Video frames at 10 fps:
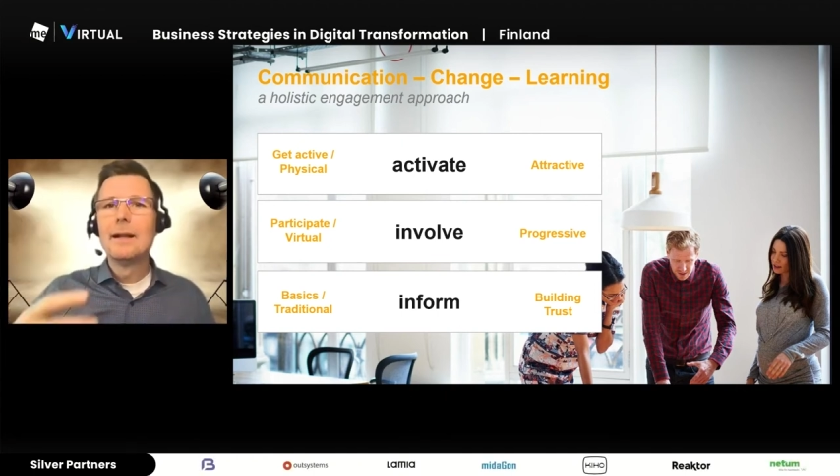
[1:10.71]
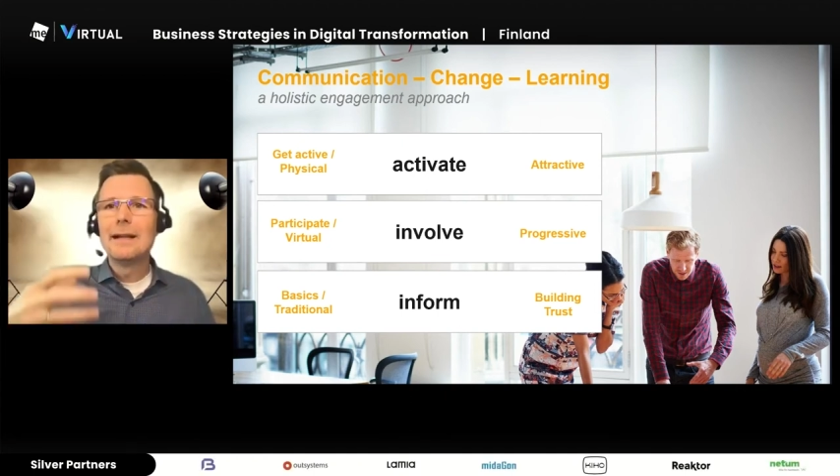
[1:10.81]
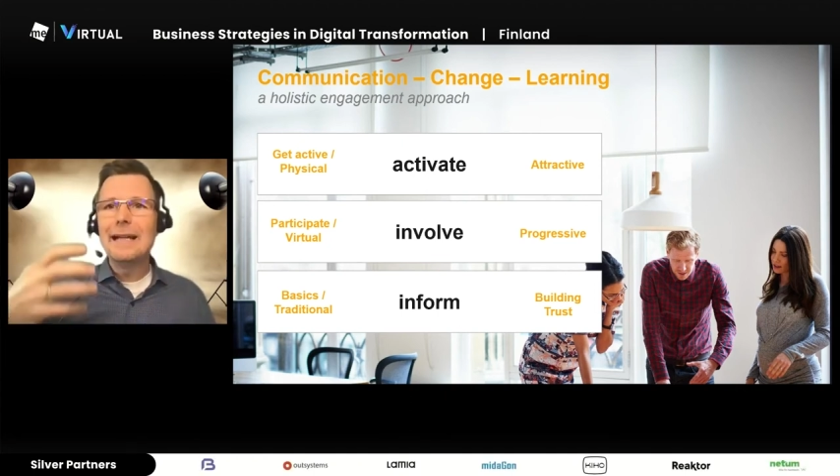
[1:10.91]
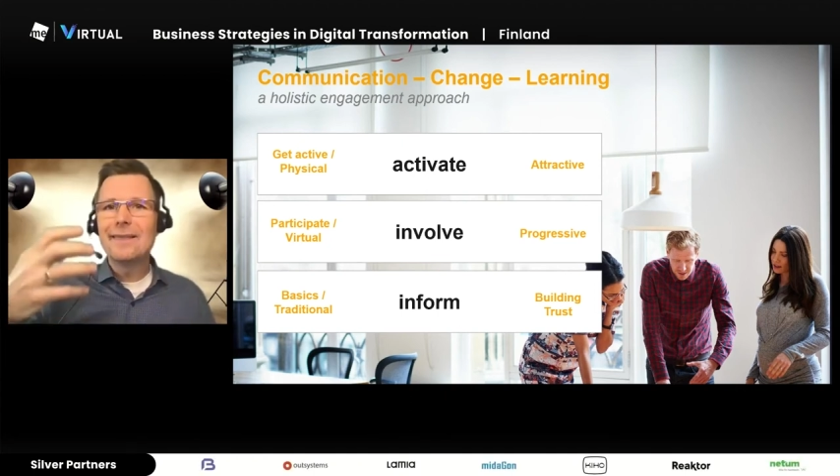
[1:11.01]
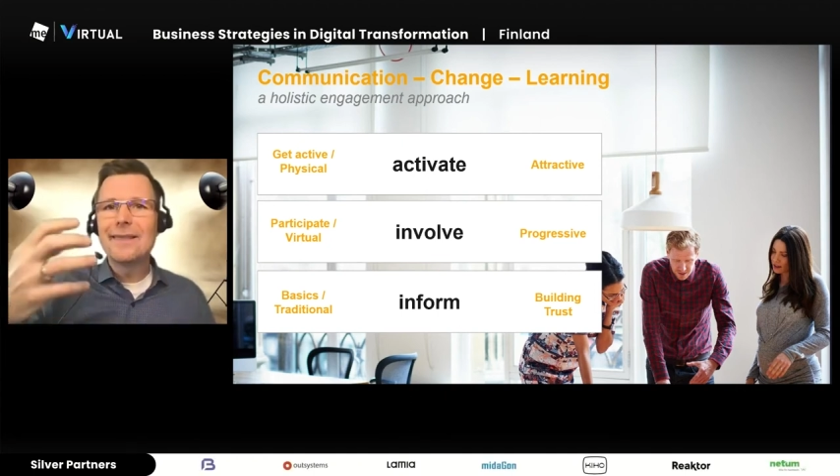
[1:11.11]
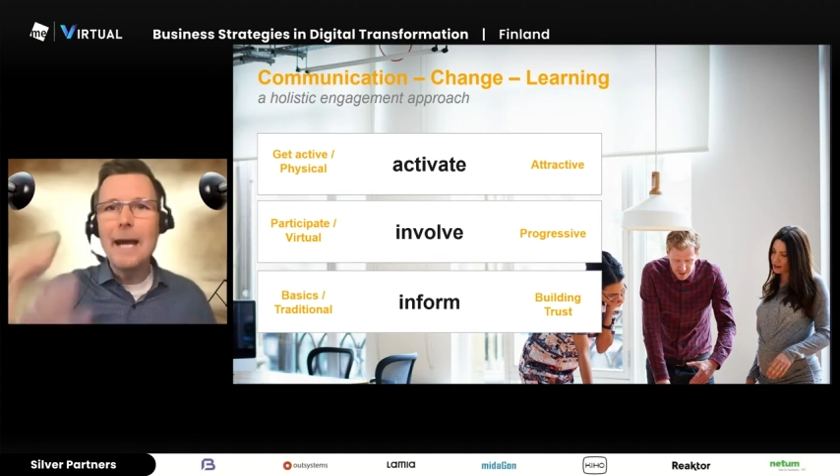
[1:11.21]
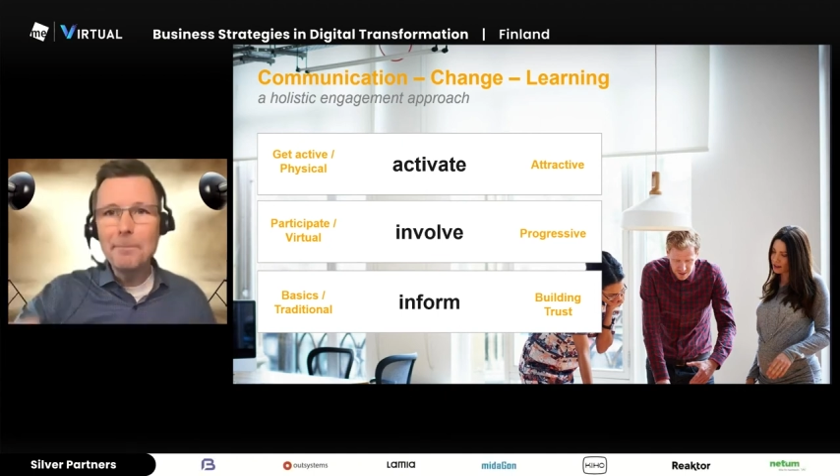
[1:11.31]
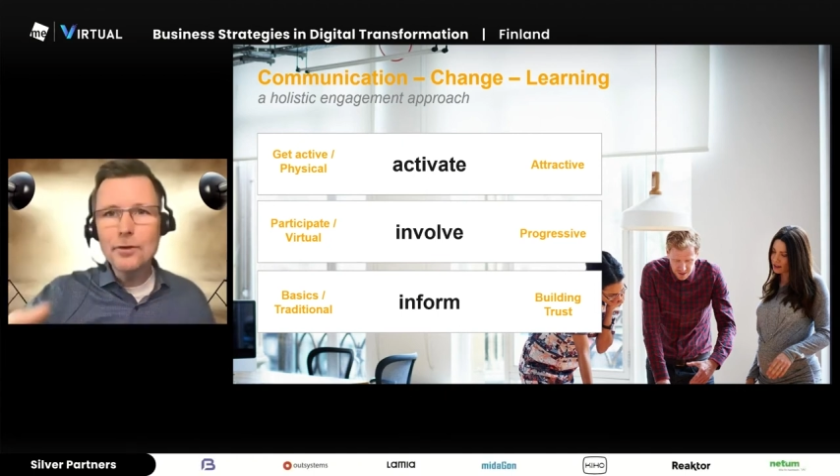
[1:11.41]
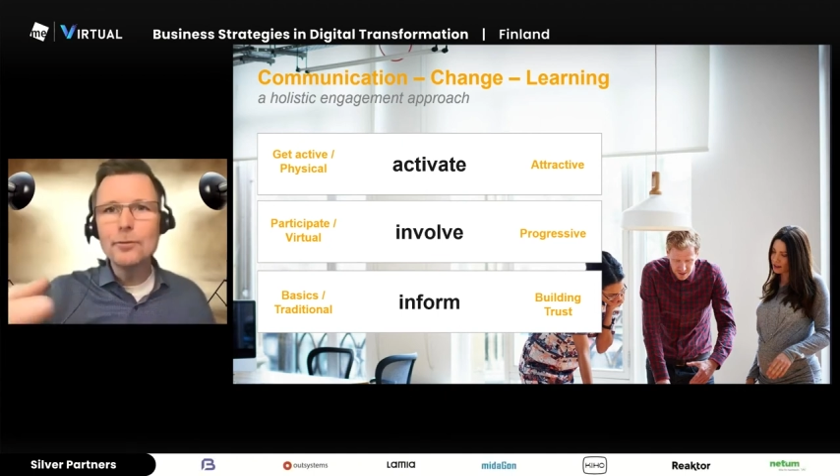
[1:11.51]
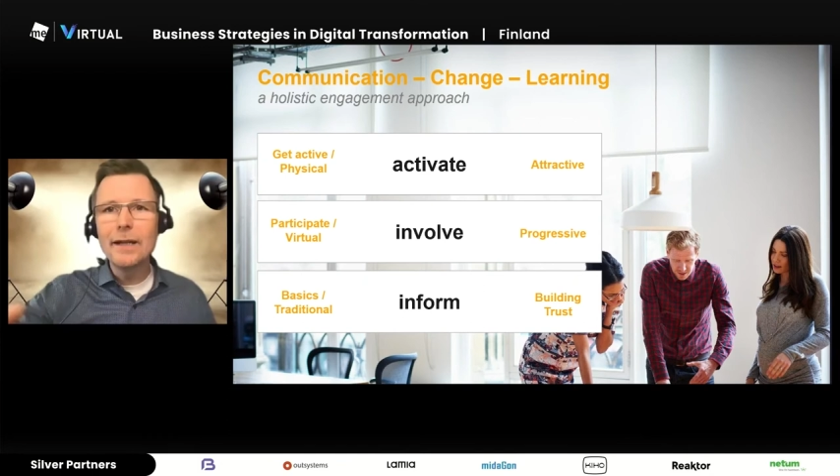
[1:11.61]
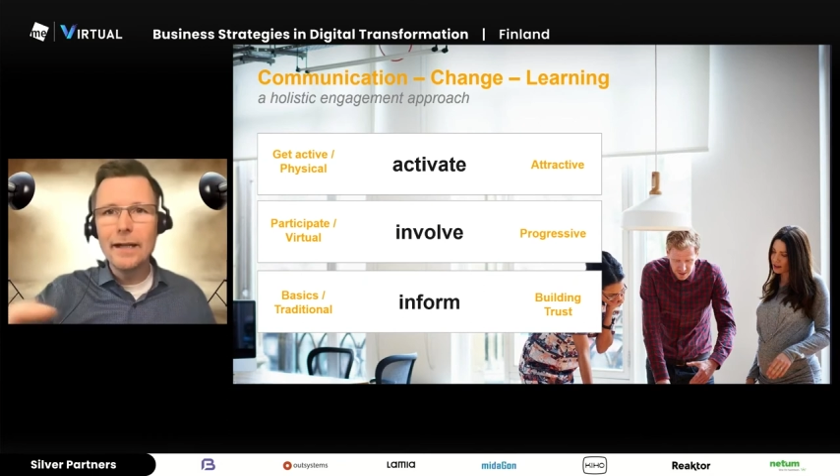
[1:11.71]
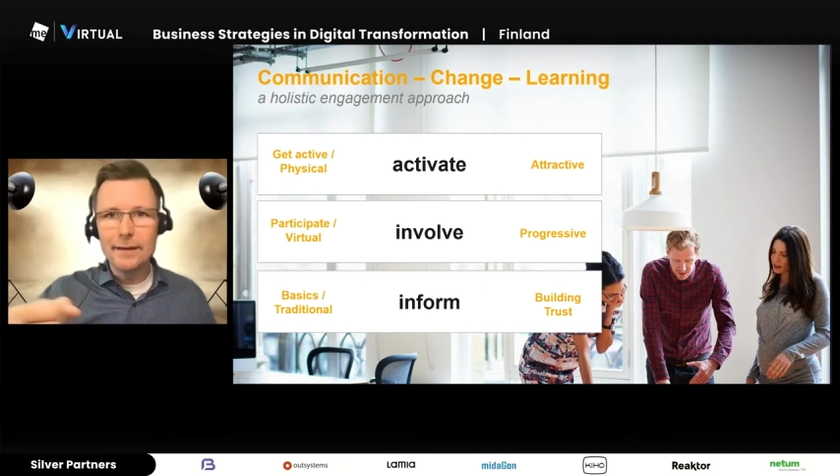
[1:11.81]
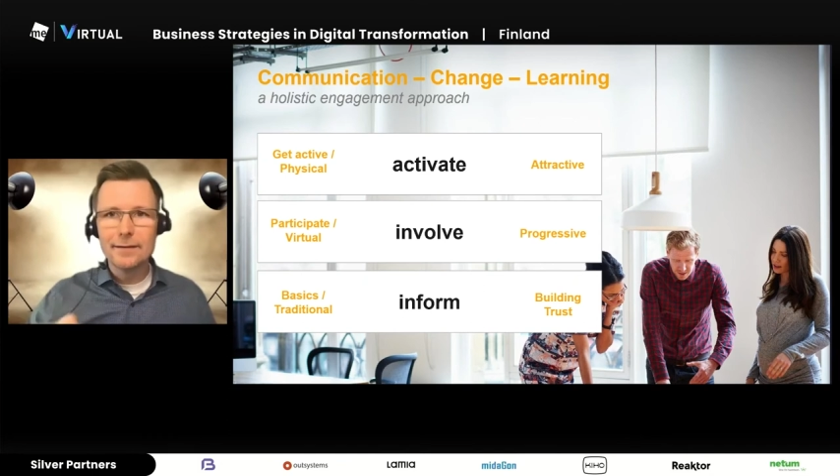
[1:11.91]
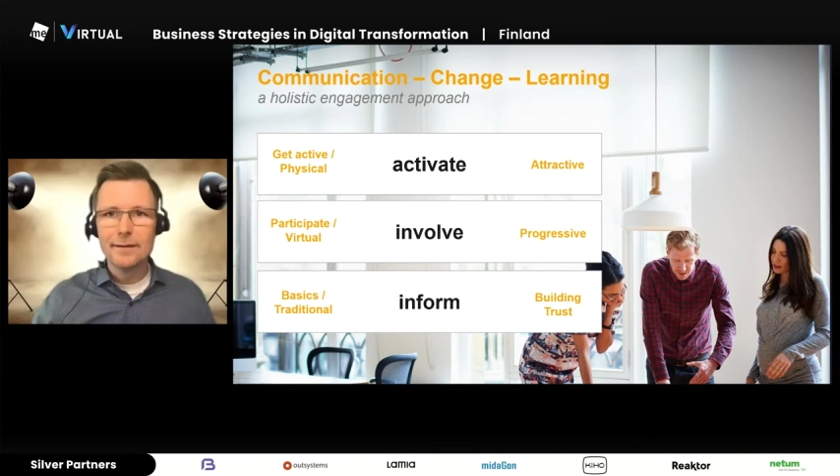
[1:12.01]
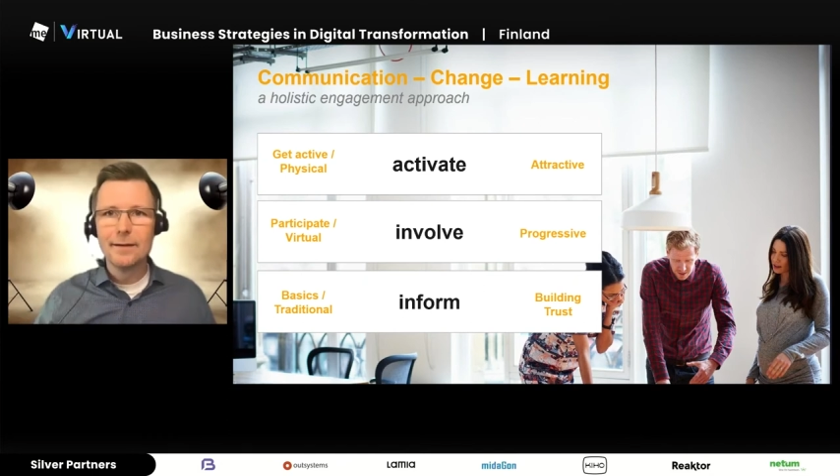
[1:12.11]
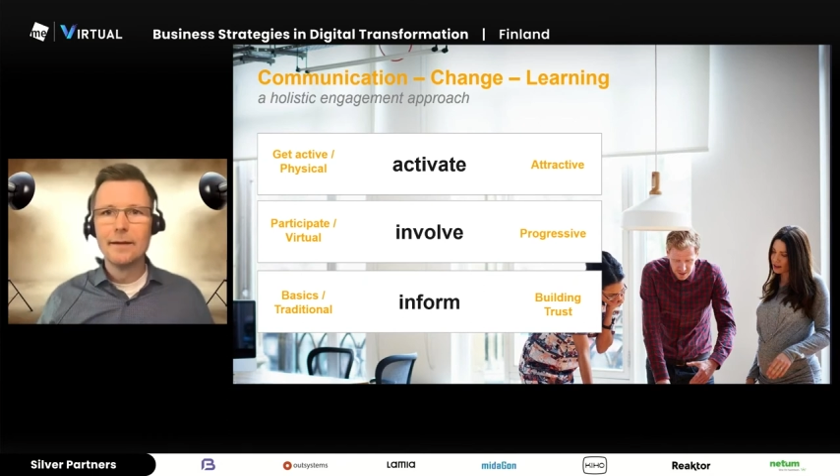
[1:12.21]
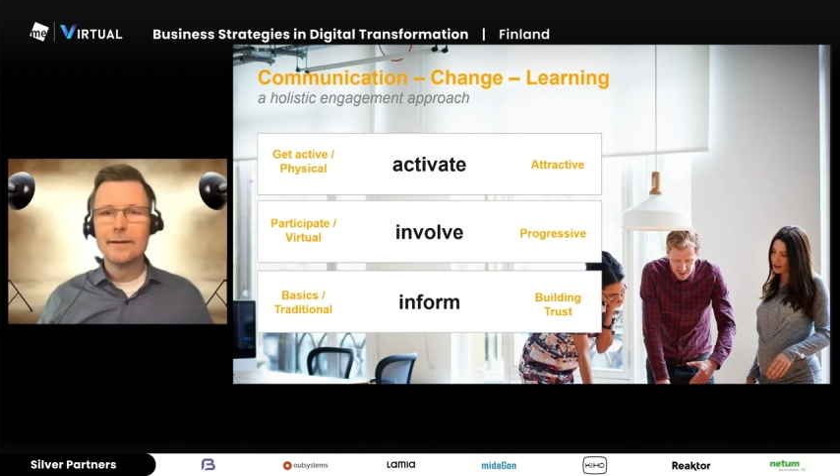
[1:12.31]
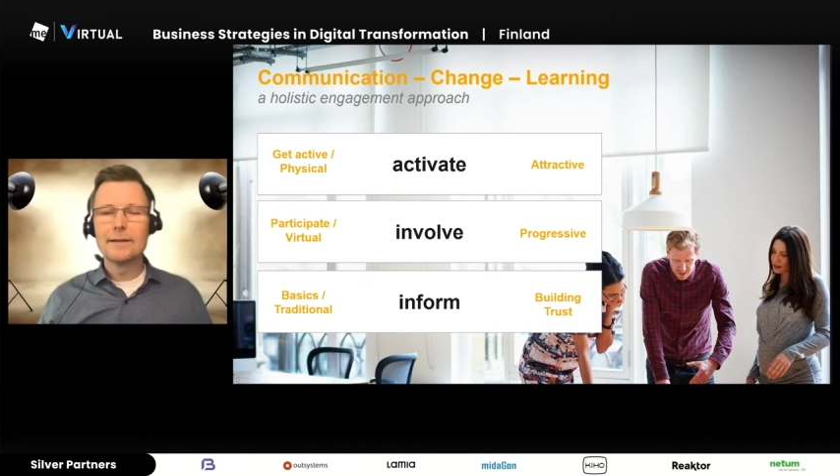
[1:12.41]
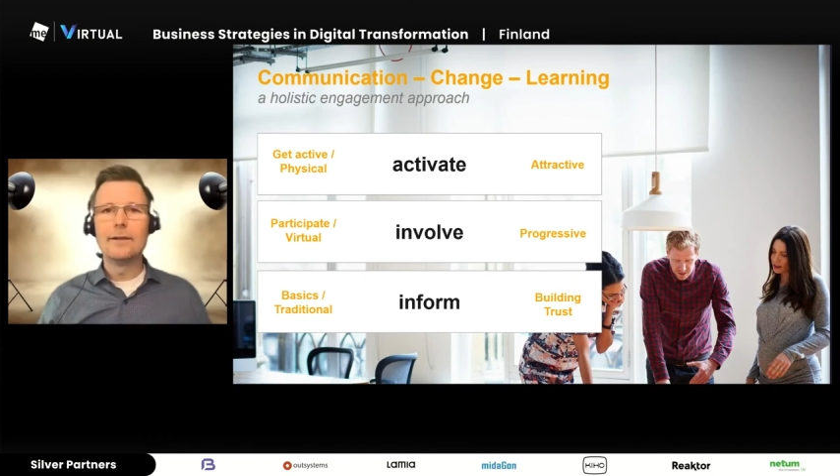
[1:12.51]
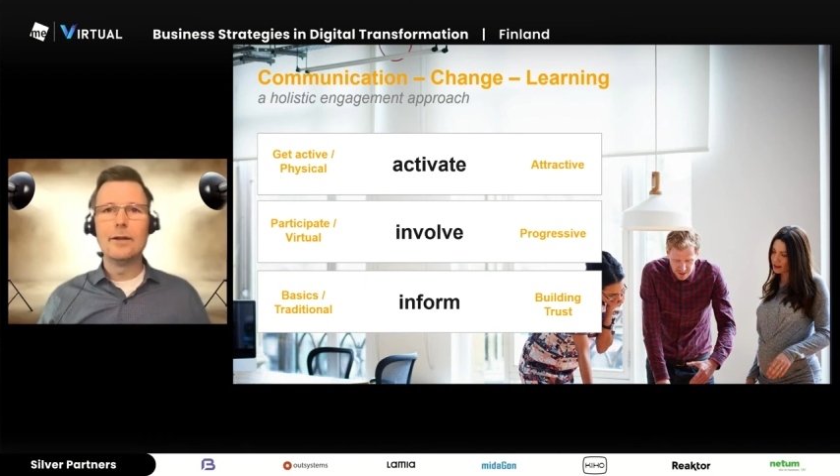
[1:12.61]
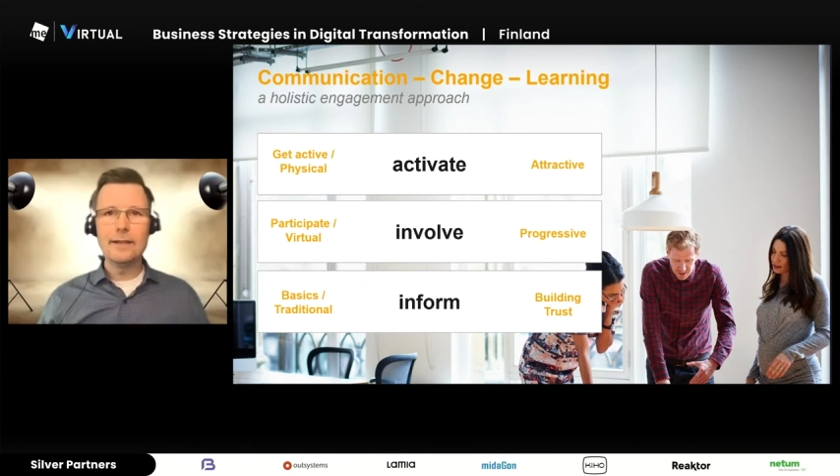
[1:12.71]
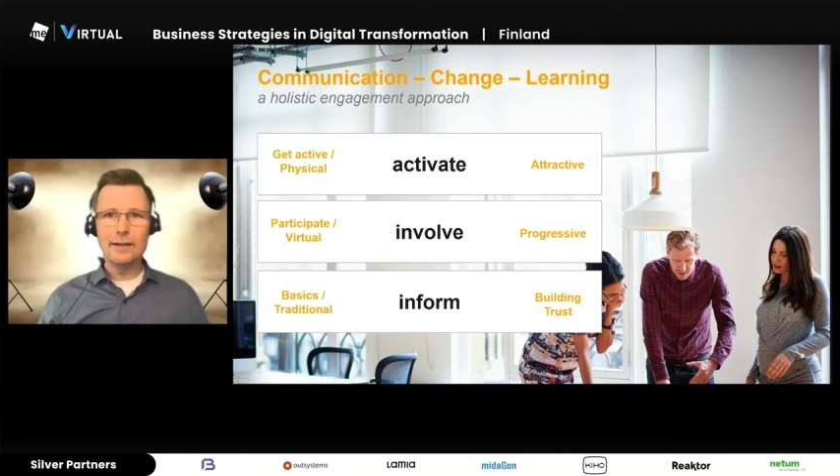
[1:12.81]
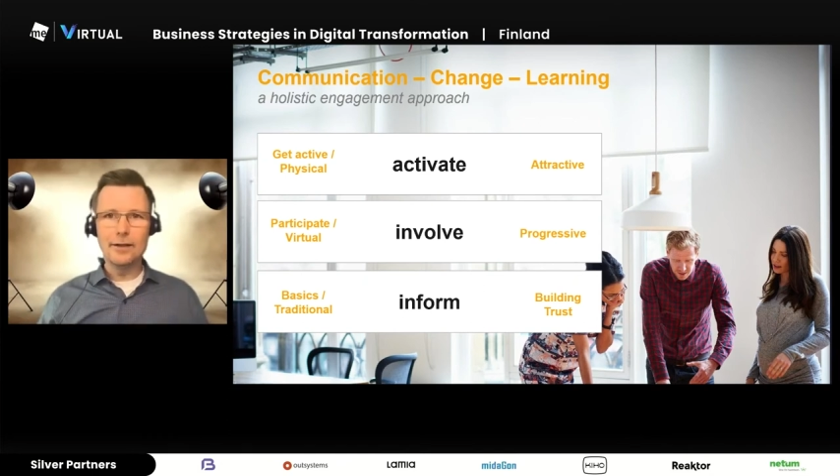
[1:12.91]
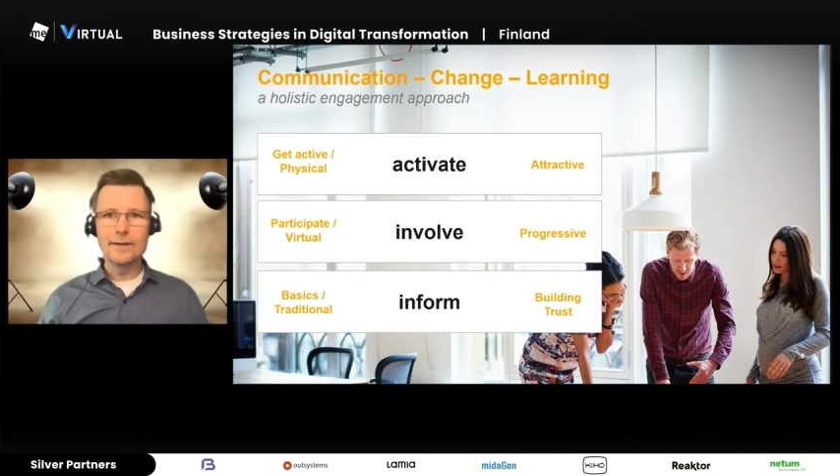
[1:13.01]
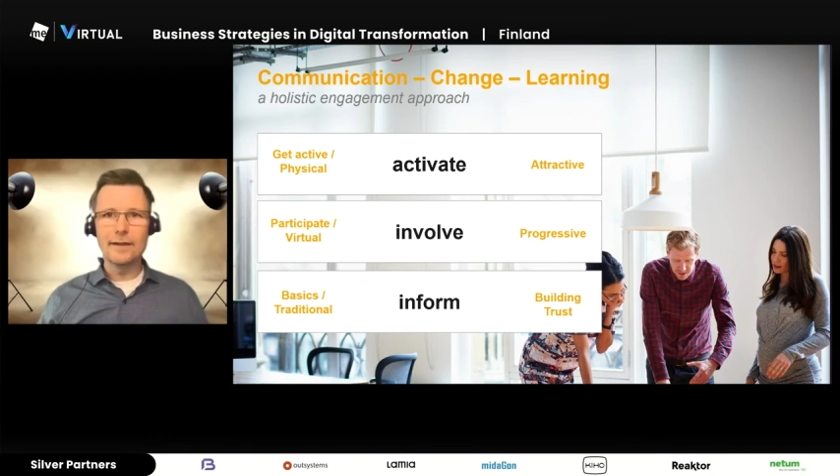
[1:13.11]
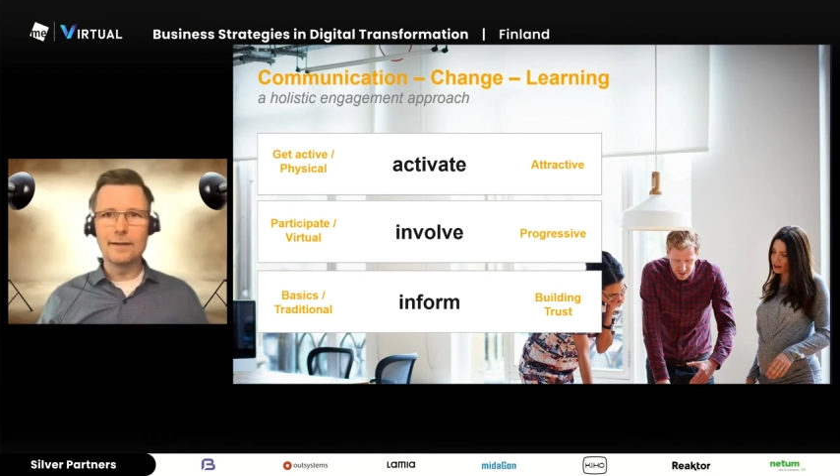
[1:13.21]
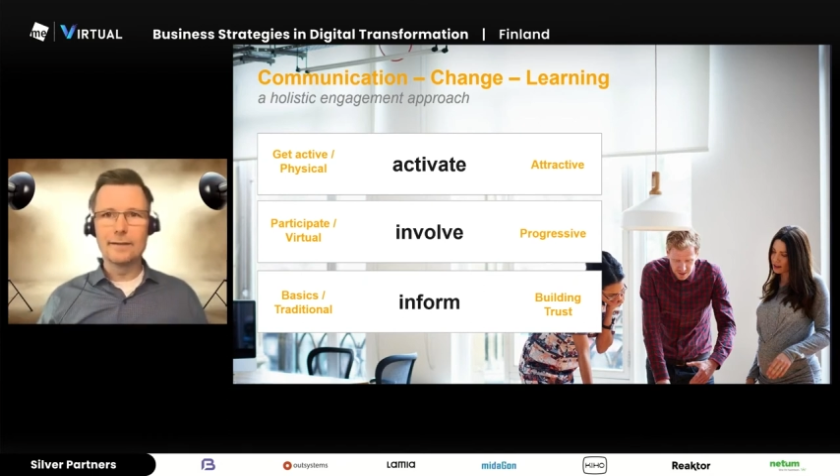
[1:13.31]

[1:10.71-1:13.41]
let them create the learning content.